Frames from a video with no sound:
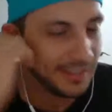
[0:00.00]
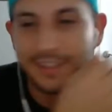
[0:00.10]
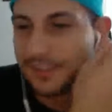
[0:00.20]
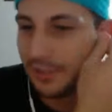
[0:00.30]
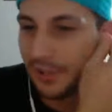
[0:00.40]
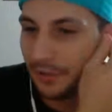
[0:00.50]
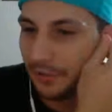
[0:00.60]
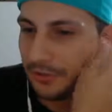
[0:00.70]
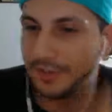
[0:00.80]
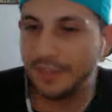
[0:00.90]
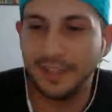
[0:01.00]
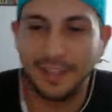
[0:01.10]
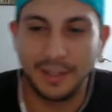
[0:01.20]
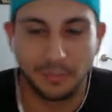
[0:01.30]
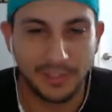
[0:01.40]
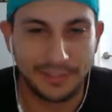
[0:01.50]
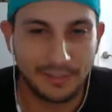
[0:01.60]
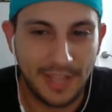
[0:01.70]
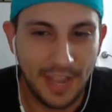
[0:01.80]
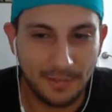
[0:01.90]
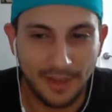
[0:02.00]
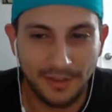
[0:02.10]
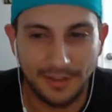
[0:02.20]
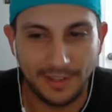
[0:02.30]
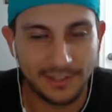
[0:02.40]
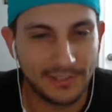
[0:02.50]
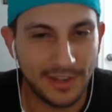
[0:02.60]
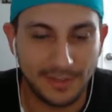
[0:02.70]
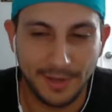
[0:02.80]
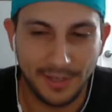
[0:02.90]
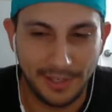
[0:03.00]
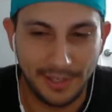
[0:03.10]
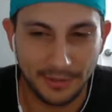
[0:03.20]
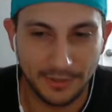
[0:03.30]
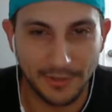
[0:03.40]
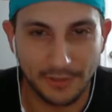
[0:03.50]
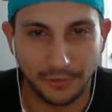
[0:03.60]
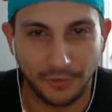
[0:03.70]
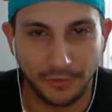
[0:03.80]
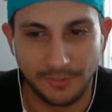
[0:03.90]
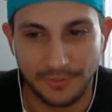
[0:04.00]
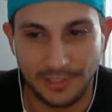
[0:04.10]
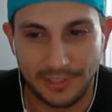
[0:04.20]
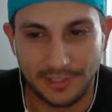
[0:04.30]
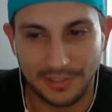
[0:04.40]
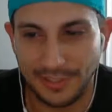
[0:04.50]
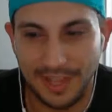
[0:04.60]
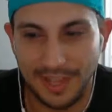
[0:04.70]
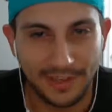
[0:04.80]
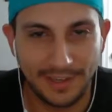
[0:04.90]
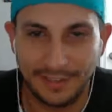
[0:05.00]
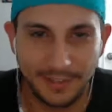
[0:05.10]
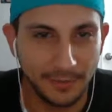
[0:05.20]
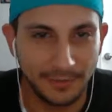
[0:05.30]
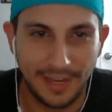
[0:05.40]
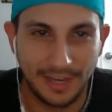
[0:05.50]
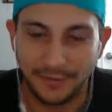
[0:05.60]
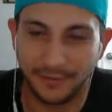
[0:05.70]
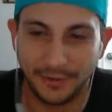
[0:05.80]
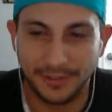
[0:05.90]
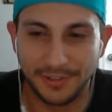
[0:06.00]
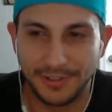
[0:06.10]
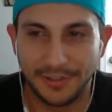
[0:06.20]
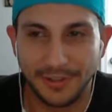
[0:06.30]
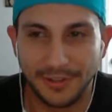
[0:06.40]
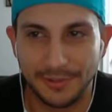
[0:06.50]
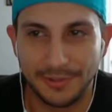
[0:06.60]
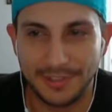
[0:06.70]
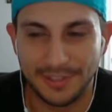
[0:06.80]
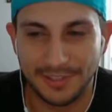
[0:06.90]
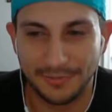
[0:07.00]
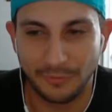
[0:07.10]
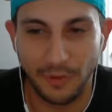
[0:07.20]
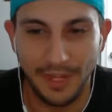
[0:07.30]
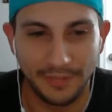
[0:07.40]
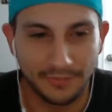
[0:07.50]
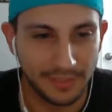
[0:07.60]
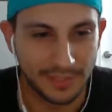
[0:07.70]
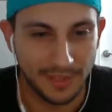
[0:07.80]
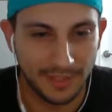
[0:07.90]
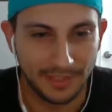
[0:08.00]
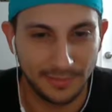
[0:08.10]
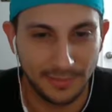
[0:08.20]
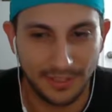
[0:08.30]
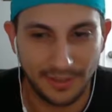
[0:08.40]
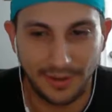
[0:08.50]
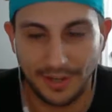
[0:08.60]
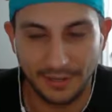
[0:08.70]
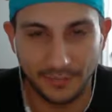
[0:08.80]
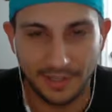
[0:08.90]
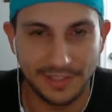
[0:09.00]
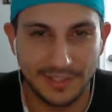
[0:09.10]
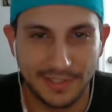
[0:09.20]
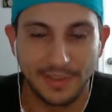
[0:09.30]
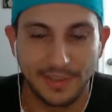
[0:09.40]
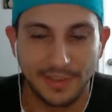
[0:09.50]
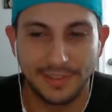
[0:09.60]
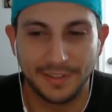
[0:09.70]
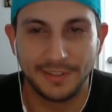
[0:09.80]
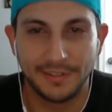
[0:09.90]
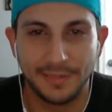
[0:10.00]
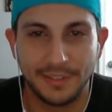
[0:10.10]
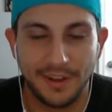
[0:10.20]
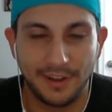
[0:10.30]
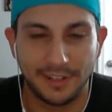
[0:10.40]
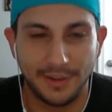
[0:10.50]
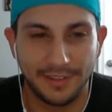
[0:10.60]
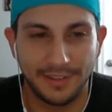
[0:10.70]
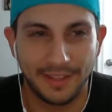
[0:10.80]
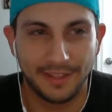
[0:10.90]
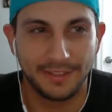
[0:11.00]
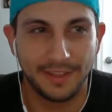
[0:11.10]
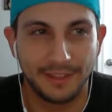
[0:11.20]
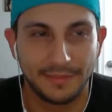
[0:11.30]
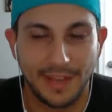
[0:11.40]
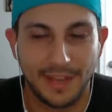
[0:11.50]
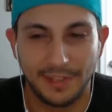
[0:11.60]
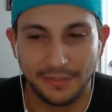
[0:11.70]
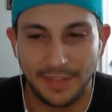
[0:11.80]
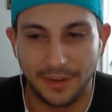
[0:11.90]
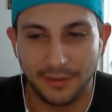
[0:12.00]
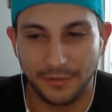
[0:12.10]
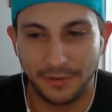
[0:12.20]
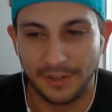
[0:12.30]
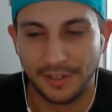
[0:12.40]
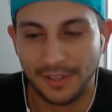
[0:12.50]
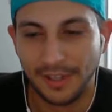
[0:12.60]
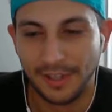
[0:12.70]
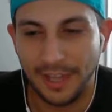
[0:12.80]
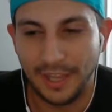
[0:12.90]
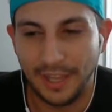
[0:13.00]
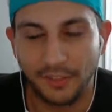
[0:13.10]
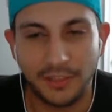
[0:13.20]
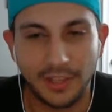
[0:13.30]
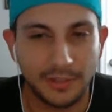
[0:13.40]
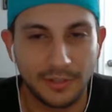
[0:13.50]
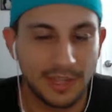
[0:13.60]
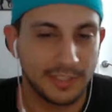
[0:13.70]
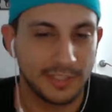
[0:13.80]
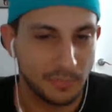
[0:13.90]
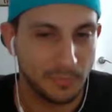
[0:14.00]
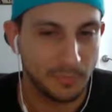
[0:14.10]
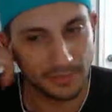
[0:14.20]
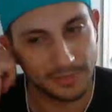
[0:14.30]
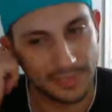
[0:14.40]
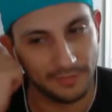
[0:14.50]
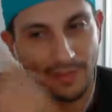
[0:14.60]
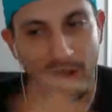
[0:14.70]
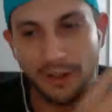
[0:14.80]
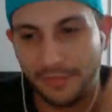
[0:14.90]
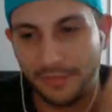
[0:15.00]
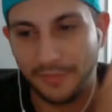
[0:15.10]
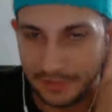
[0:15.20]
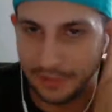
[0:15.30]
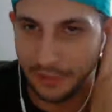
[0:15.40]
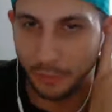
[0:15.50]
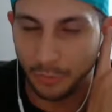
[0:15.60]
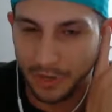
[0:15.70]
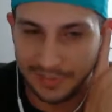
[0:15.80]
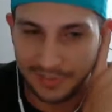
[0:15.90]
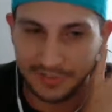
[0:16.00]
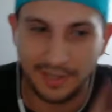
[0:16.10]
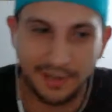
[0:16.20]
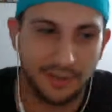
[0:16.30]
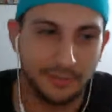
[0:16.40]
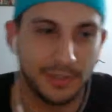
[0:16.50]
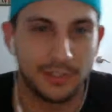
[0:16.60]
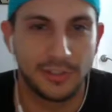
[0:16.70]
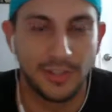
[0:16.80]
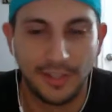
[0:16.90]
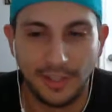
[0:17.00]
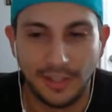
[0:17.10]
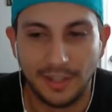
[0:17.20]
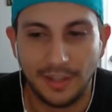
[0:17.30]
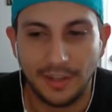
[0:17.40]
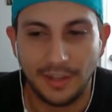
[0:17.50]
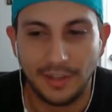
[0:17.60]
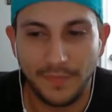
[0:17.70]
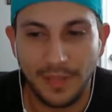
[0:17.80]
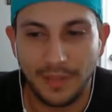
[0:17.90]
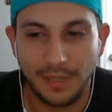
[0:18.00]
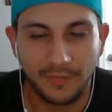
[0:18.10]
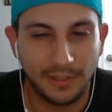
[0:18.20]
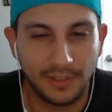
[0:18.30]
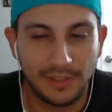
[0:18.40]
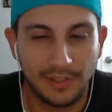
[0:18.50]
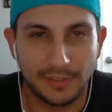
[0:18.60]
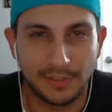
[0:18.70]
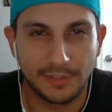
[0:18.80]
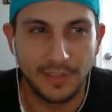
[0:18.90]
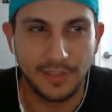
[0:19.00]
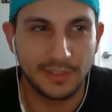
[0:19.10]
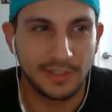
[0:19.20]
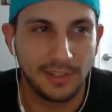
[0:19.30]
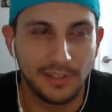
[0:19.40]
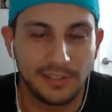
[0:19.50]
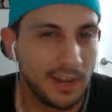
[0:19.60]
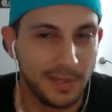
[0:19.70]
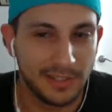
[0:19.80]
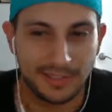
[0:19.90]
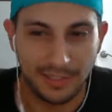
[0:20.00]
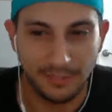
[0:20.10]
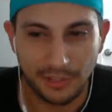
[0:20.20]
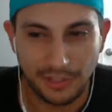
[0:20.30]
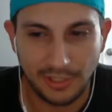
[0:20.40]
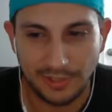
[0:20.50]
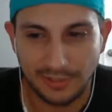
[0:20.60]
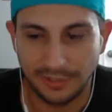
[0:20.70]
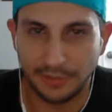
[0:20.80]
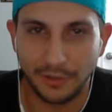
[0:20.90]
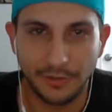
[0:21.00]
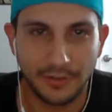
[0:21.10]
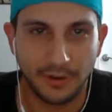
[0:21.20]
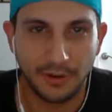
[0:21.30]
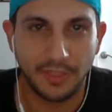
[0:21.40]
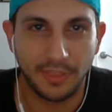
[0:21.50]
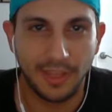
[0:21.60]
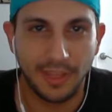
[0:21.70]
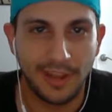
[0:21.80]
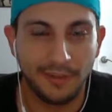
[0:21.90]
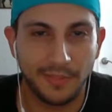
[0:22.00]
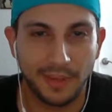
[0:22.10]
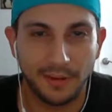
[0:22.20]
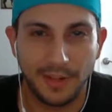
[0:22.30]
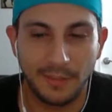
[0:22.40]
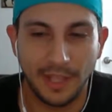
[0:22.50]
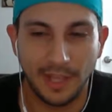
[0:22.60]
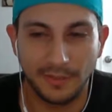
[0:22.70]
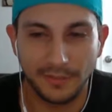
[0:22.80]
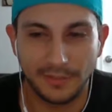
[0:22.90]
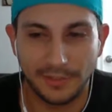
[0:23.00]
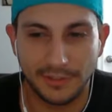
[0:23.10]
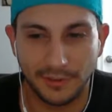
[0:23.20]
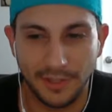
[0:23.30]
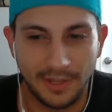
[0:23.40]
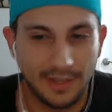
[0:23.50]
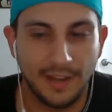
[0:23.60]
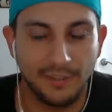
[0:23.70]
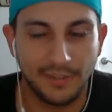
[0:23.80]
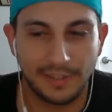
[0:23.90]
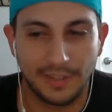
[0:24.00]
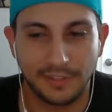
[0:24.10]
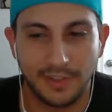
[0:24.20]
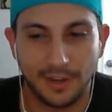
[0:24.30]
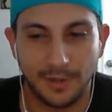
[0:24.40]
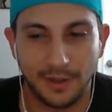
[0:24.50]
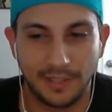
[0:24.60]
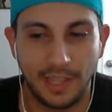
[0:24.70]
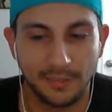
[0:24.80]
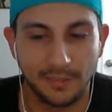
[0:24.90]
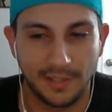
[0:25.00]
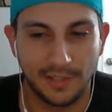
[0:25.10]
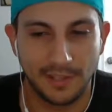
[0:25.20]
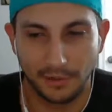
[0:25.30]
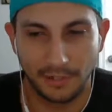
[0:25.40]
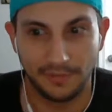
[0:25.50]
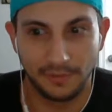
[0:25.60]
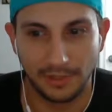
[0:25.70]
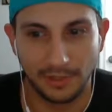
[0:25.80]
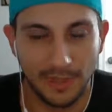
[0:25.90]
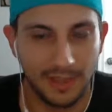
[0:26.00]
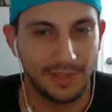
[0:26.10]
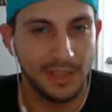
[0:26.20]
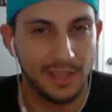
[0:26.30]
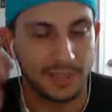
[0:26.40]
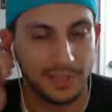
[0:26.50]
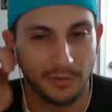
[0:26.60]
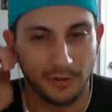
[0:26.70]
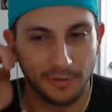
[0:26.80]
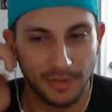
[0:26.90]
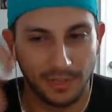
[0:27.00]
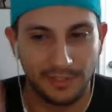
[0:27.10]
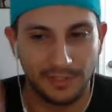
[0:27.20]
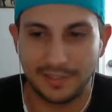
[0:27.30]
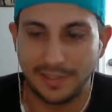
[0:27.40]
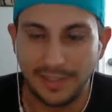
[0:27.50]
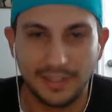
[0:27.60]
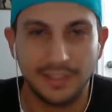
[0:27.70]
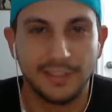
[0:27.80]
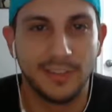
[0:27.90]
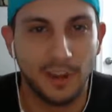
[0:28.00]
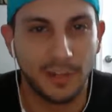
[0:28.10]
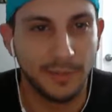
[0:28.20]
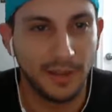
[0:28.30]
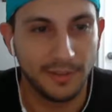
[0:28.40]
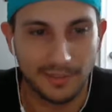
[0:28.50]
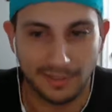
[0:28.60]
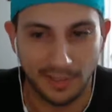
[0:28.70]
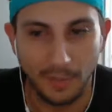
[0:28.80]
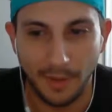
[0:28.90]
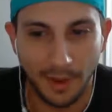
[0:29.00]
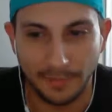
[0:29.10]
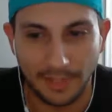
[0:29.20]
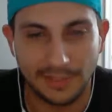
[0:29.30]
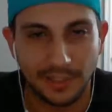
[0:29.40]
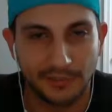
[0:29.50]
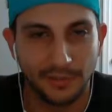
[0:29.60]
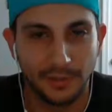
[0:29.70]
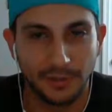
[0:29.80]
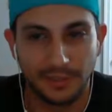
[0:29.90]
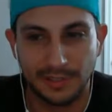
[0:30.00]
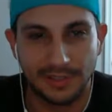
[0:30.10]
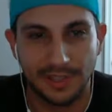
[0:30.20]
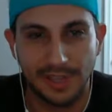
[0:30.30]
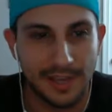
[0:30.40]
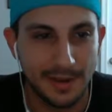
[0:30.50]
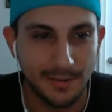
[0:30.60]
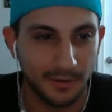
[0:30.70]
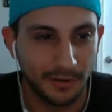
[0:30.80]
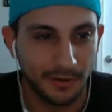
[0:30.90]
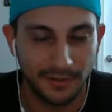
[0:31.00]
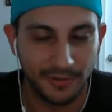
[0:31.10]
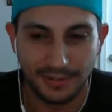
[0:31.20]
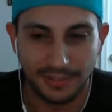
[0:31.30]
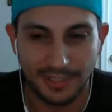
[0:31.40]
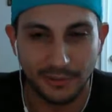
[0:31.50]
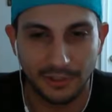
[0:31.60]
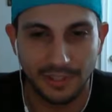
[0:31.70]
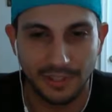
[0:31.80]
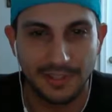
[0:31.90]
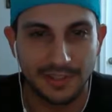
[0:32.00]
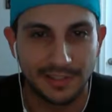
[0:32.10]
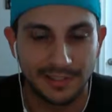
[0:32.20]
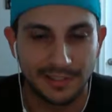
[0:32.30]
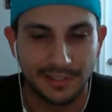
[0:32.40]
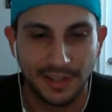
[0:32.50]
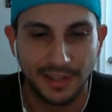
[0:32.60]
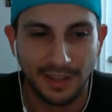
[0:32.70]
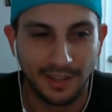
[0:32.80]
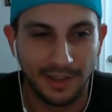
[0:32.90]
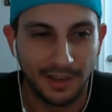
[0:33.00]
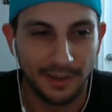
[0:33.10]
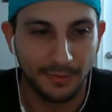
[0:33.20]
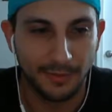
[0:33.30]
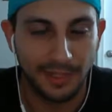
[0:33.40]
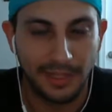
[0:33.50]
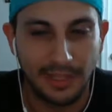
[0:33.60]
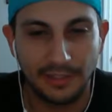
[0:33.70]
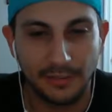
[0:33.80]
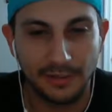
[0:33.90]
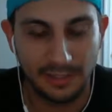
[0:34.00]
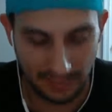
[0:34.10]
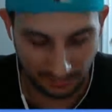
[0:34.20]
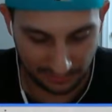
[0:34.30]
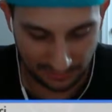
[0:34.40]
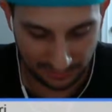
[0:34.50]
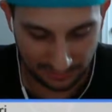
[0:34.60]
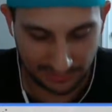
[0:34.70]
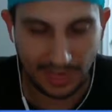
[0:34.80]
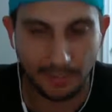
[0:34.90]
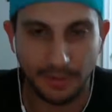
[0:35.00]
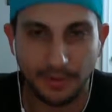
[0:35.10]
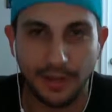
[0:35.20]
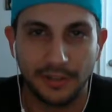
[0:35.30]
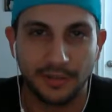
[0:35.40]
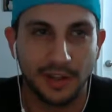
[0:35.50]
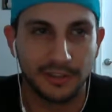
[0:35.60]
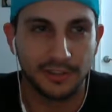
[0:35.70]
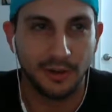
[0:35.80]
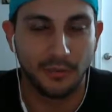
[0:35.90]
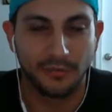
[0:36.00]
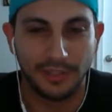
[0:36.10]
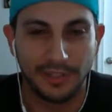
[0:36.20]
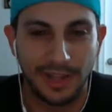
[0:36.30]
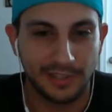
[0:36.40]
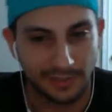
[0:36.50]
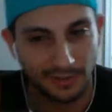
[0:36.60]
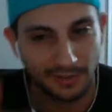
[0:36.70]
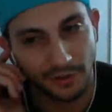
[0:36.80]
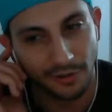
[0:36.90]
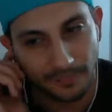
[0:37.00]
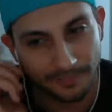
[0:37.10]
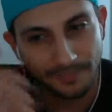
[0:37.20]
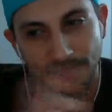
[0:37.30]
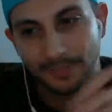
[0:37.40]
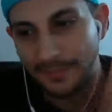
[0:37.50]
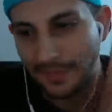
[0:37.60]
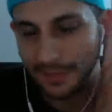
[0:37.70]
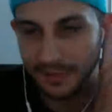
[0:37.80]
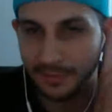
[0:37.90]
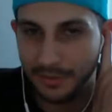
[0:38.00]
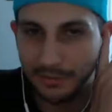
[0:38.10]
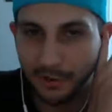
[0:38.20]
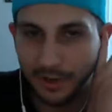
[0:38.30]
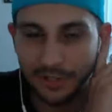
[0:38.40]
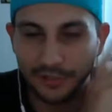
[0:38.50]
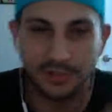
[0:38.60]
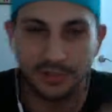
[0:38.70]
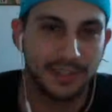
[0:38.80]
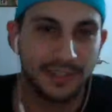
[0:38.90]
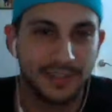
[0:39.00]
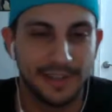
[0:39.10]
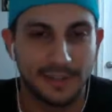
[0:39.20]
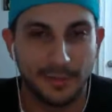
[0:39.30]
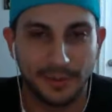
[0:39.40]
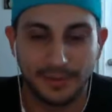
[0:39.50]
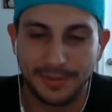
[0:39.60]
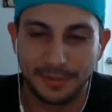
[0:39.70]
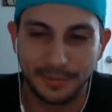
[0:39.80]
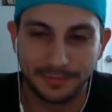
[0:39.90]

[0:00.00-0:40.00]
So then like Blizzard came out and they just talked about Heroes of the Storm, which again I don't care for, so I'm just waiting for something to be like, alright, when is something gonna be talked about that I kind of care for? And another thing that was kind of disappointing was that Valve had no presence there, which they could have at least just been there just to at least talk about Steam machines, because those are a thing now that are coming out, so they didn't obviously have to talk about games, because they don't even really make games anymore, but at least talk about some updates that you're doing to Steam or Steam machines. But it was a step in the right direction. Hopefully next year it'll be more interesting, I suppose.